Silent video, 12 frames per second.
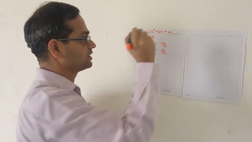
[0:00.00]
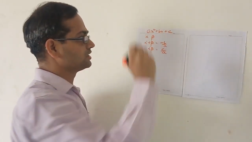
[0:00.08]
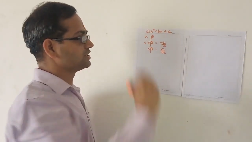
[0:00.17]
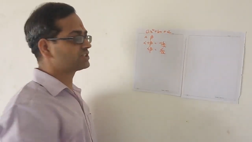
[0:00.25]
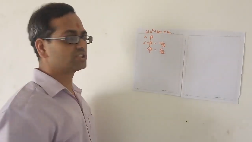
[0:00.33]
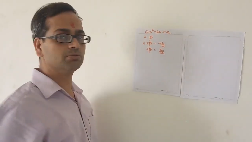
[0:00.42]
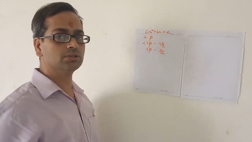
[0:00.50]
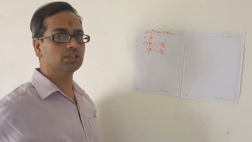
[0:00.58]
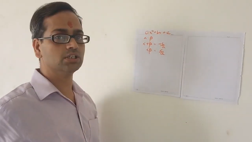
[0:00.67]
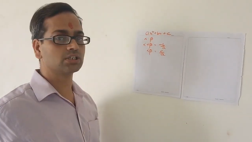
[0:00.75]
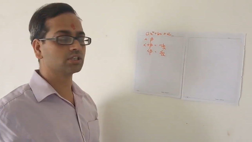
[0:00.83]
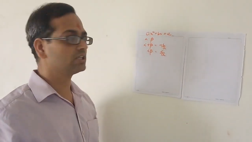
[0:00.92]

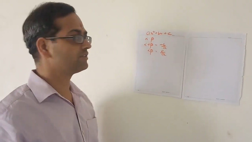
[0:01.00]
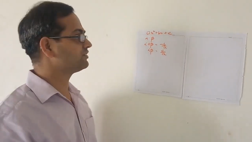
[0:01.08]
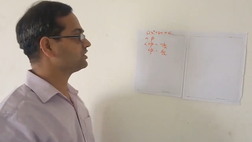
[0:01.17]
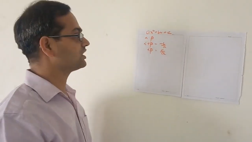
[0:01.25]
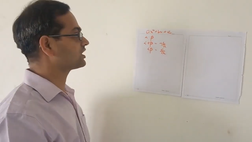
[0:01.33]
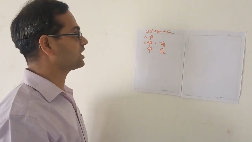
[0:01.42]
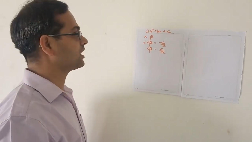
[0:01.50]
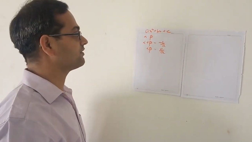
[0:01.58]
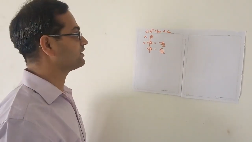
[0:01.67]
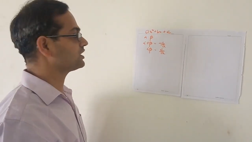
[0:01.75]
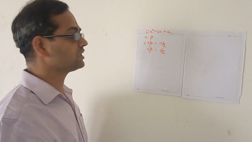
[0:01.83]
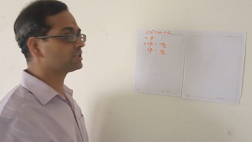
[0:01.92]
Similarly, if you are
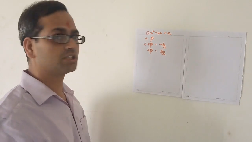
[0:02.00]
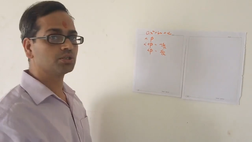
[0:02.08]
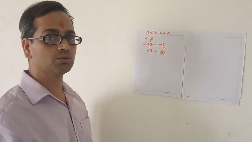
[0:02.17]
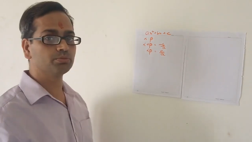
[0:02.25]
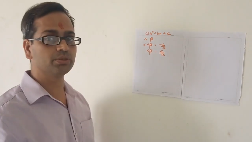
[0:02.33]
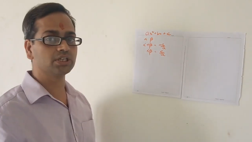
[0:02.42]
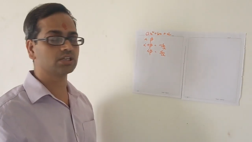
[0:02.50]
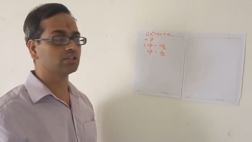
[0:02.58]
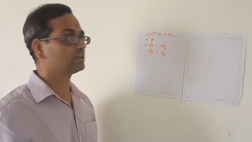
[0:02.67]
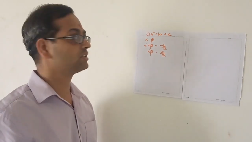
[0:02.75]
having a cubic